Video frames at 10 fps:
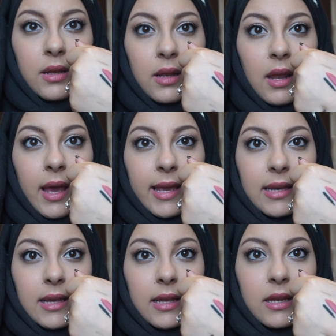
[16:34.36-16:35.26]

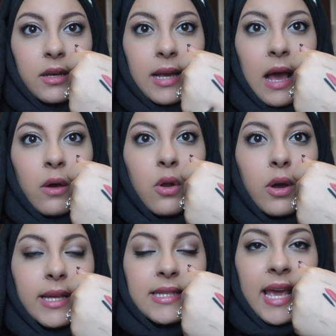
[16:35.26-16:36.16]
Like, look how
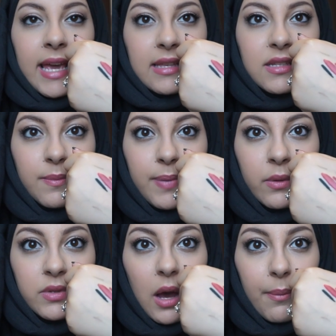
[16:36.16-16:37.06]
long it takes to
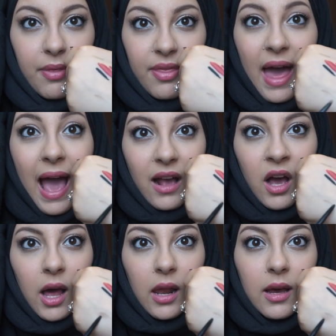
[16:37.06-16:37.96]
build up that
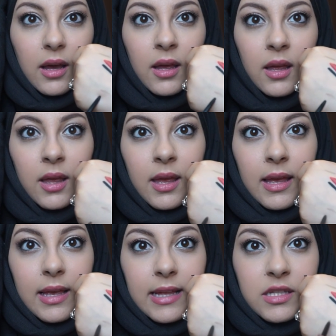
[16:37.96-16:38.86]
color.
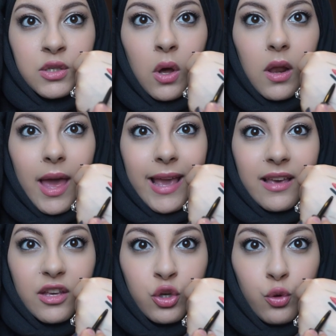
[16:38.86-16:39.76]
It's not
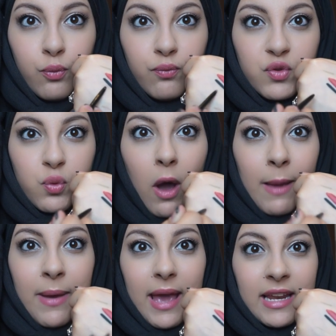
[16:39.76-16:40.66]
like you
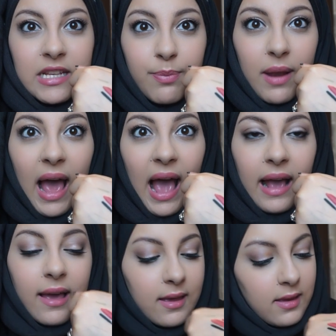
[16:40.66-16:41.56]
swipe it and it's
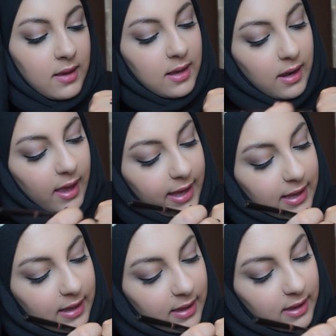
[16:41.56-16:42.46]
black.
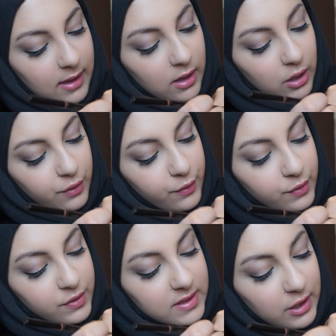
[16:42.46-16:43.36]
Like,
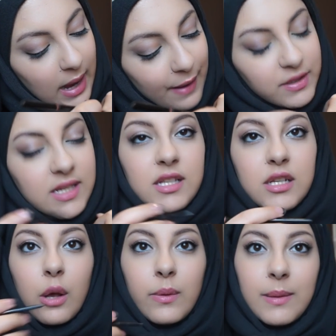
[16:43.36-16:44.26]
you have to
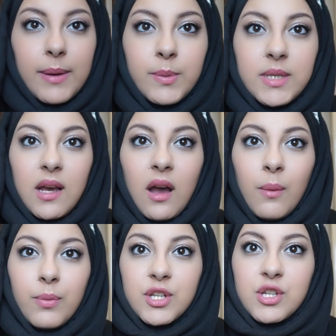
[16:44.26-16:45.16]
slowly build it
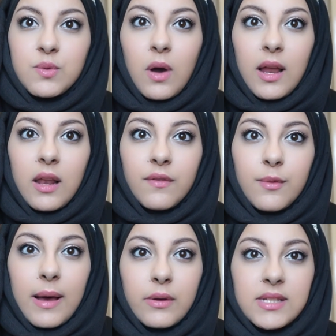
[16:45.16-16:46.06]
up, which is what I love
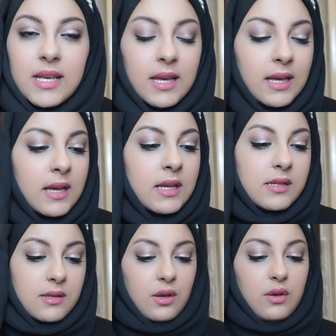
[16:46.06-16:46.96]
about it.
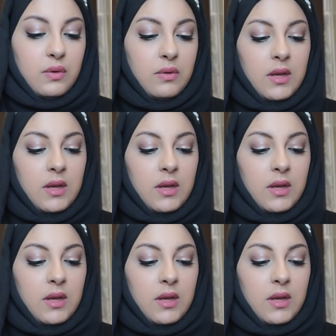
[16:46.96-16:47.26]
So